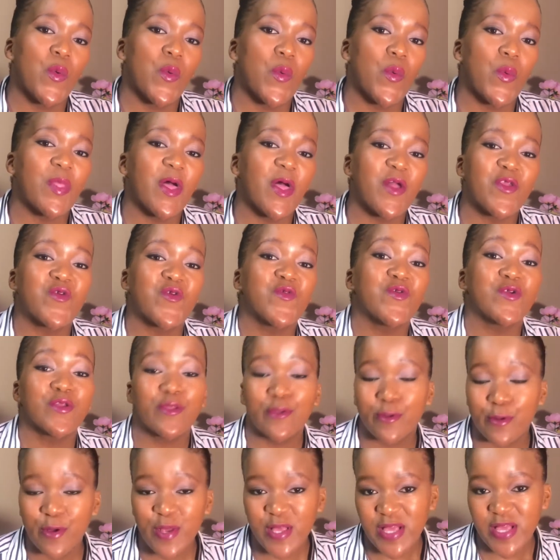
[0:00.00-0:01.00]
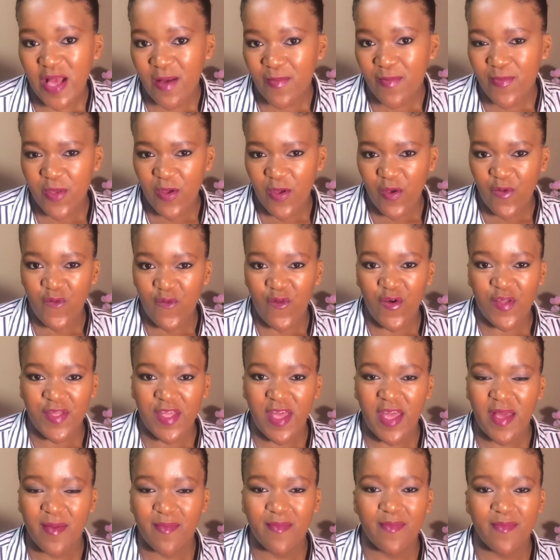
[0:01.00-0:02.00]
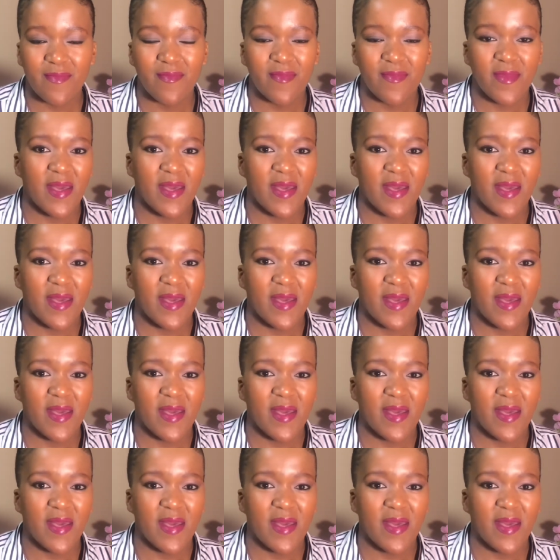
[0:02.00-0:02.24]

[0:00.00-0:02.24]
that you will do something for them,